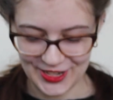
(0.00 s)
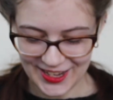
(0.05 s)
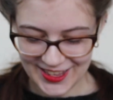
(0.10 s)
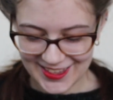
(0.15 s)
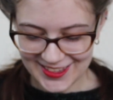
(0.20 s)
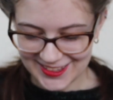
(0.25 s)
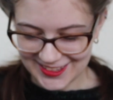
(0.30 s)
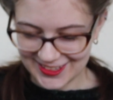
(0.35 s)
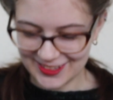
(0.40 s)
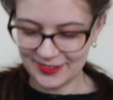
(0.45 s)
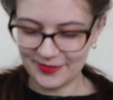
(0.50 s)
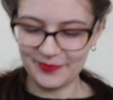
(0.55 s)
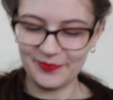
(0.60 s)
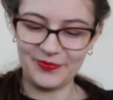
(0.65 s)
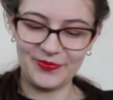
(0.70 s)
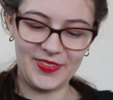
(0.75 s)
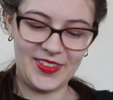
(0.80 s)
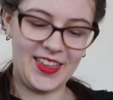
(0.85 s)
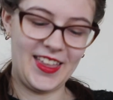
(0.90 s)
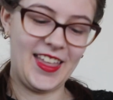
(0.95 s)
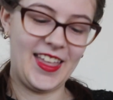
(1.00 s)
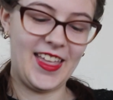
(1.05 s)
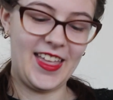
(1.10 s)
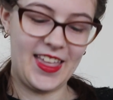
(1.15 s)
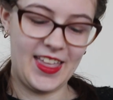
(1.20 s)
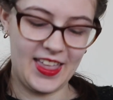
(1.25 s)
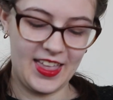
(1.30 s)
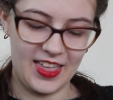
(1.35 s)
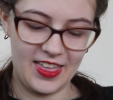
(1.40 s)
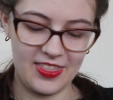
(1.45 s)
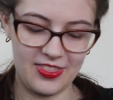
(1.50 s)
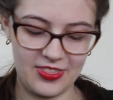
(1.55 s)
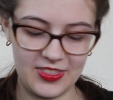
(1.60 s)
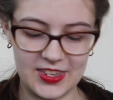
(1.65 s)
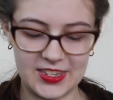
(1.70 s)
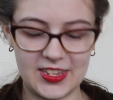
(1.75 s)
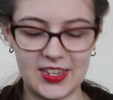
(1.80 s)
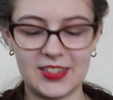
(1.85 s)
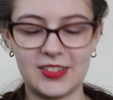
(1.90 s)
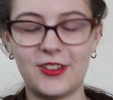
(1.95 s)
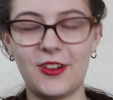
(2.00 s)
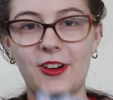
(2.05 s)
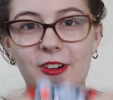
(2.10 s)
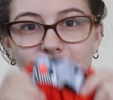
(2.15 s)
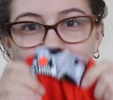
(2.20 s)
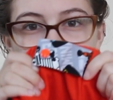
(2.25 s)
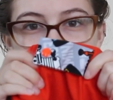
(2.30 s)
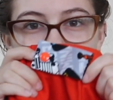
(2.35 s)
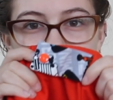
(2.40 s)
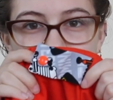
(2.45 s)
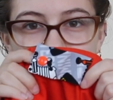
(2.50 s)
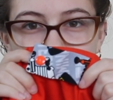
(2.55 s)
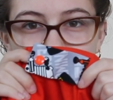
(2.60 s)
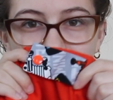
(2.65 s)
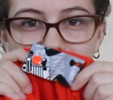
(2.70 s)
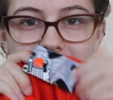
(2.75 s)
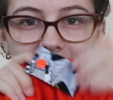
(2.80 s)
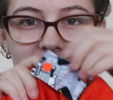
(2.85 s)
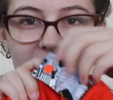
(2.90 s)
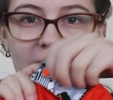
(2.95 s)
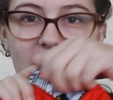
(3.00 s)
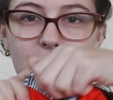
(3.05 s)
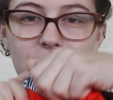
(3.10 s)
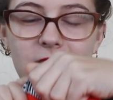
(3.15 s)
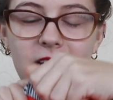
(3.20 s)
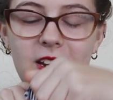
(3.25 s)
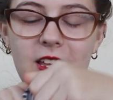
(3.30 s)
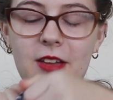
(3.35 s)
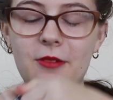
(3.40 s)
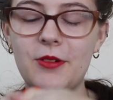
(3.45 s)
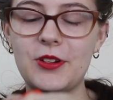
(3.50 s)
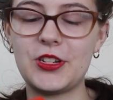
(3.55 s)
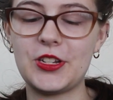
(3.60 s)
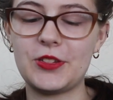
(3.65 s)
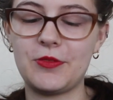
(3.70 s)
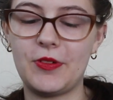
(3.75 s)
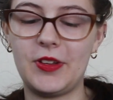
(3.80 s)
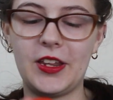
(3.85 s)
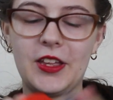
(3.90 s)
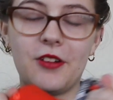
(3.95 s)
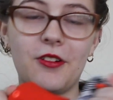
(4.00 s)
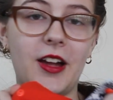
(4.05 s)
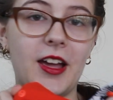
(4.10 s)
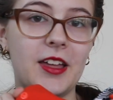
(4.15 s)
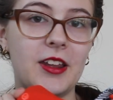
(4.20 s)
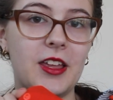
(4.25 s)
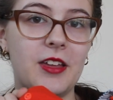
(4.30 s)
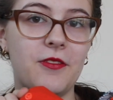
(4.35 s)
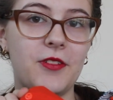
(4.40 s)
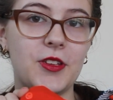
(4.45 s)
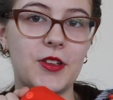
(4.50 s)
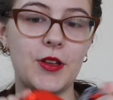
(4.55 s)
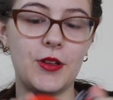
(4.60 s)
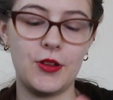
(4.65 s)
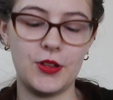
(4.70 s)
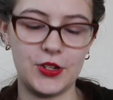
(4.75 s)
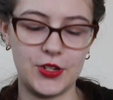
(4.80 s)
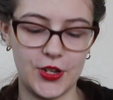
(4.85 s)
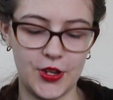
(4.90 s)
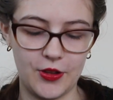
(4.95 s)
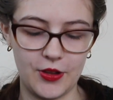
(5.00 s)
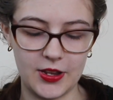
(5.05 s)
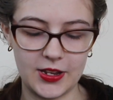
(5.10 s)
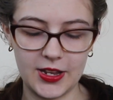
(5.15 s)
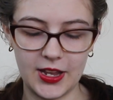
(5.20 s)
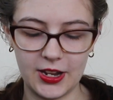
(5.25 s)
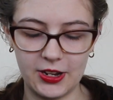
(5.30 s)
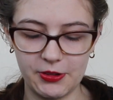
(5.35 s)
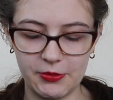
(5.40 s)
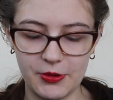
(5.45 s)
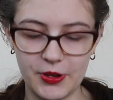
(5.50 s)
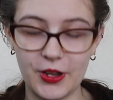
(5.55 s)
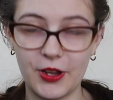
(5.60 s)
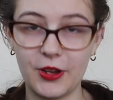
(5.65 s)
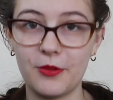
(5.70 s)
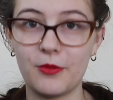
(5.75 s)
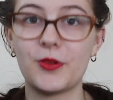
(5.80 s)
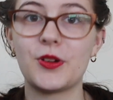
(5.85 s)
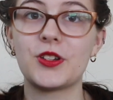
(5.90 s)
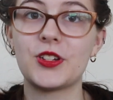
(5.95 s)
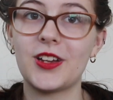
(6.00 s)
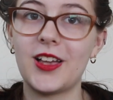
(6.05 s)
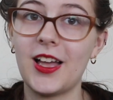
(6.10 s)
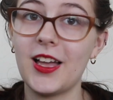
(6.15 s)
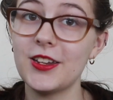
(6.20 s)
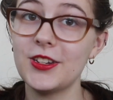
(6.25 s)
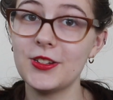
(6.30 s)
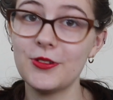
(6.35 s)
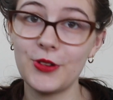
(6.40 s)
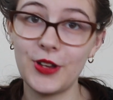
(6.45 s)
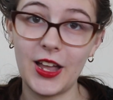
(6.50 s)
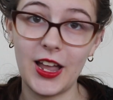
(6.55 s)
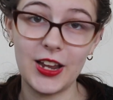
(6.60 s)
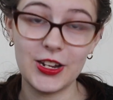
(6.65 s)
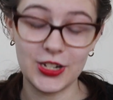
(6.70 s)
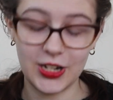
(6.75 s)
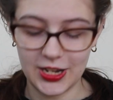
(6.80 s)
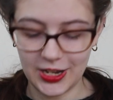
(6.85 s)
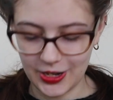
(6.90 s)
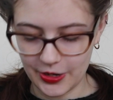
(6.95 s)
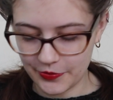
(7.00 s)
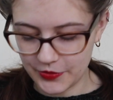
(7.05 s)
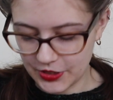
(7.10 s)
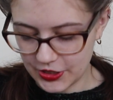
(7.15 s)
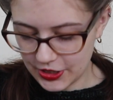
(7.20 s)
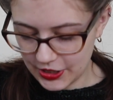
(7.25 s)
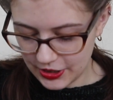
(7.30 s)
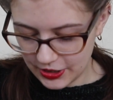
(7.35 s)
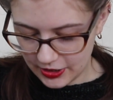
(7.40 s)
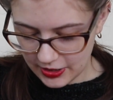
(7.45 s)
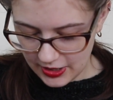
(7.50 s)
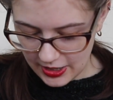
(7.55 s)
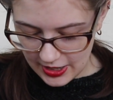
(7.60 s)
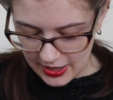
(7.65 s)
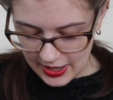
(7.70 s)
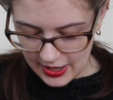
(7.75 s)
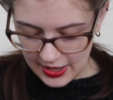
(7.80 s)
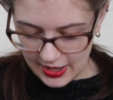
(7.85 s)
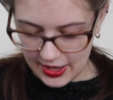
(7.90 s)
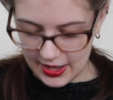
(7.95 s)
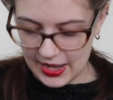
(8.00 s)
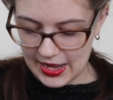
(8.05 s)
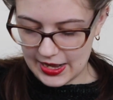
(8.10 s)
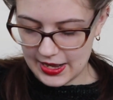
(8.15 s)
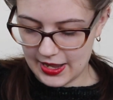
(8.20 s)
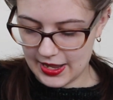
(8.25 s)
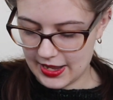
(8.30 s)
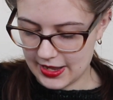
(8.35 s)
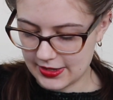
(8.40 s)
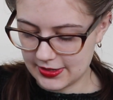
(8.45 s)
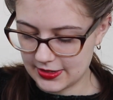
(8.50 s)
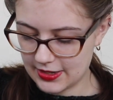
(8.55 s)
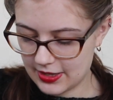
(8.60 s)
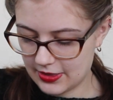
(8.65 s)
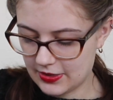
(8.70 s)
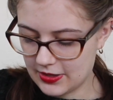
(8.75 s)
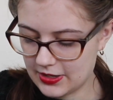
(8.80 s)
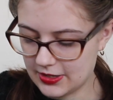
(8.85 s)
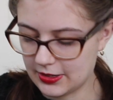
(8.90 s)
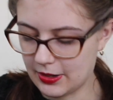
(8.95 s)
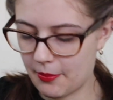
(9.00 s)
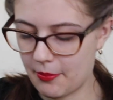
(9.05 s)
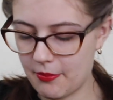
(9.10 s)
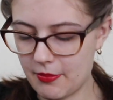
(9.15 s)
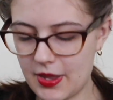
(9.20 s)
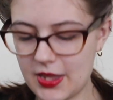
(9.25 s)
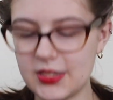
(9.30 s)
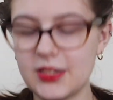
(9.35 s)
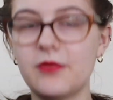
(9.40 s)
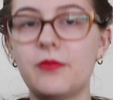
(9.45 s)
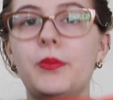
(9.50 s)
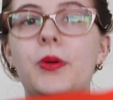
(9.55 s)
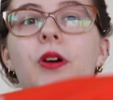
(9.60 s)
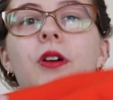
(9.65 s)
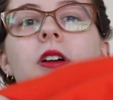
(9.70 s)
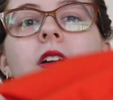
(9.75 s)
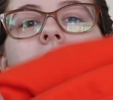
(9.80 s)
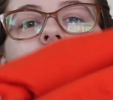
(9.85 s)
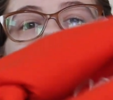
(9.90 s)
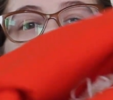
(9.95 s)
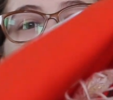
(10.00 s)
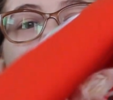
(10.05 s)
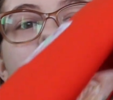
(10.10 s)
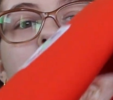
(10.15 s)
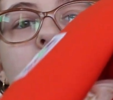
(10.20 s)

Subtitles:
it is. This has got wonderful snaps in it, which is really great if you do colour work, which I do occasionally love to do. It has this massive pocket